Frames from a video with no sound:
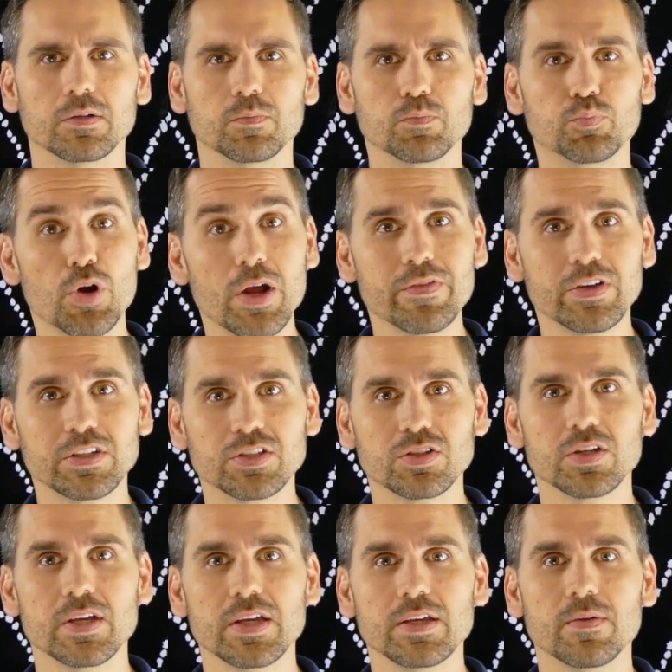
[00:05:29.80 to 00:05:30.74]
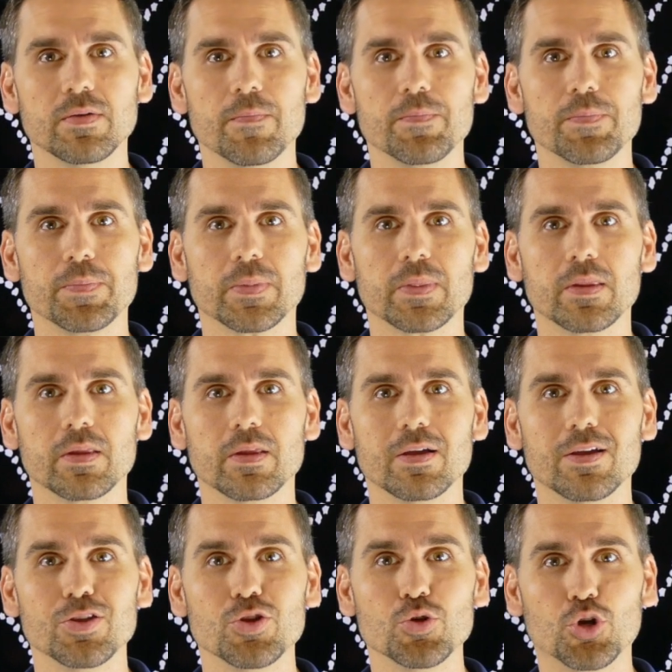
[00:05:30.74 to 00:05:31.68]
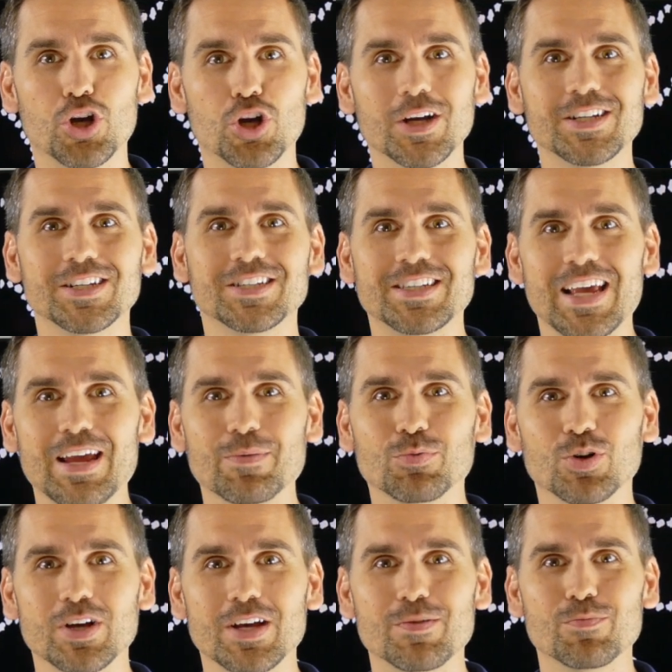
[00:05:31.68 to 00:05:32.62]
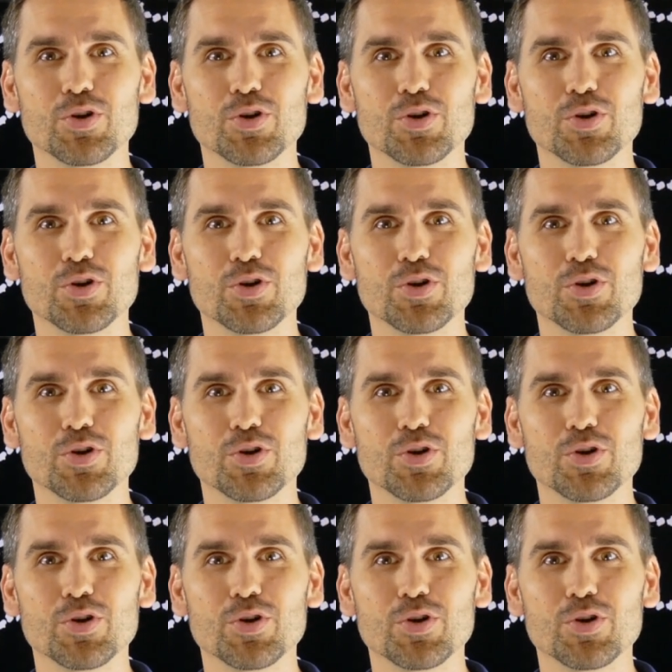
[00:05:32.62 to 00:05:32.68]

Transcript: Previously, you could disable it,